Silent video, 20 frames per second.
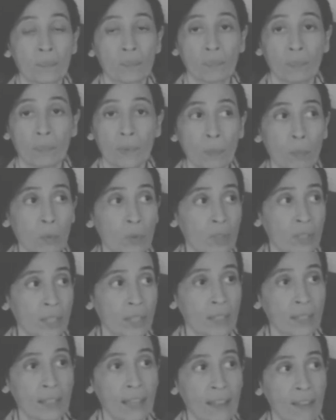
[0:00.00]
people
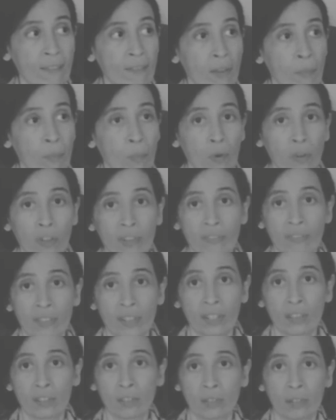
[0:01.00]
can have a
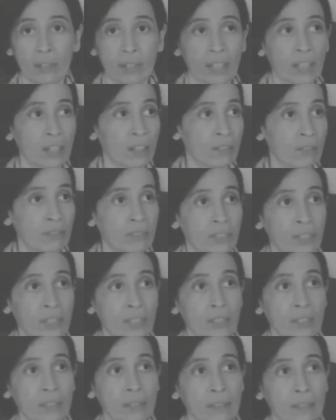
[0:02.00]
boyfriend or a
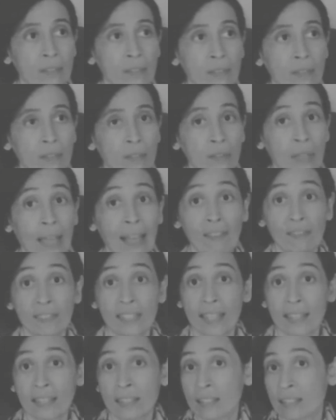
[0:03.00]
girlfriend, have
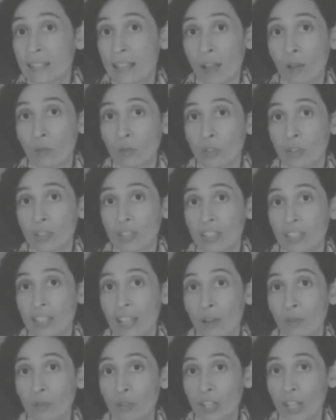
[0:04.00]
sex
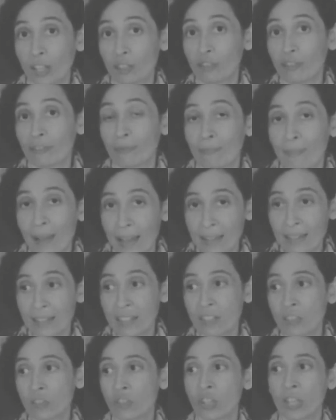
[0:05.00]
outside of
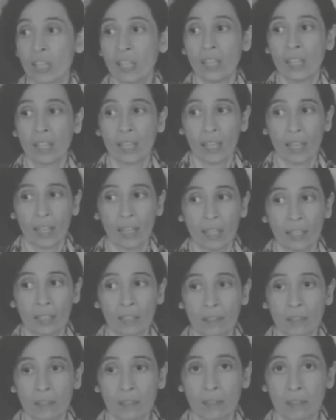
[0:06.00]
marriage,
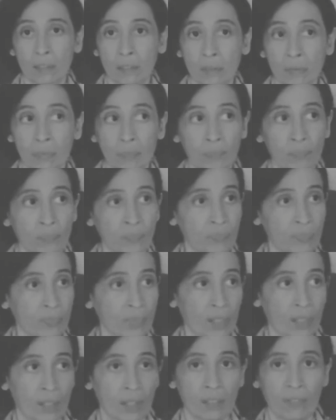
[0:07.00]
and
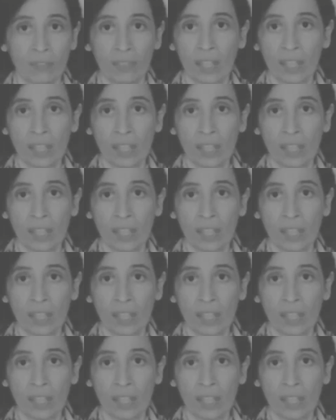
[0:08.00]
if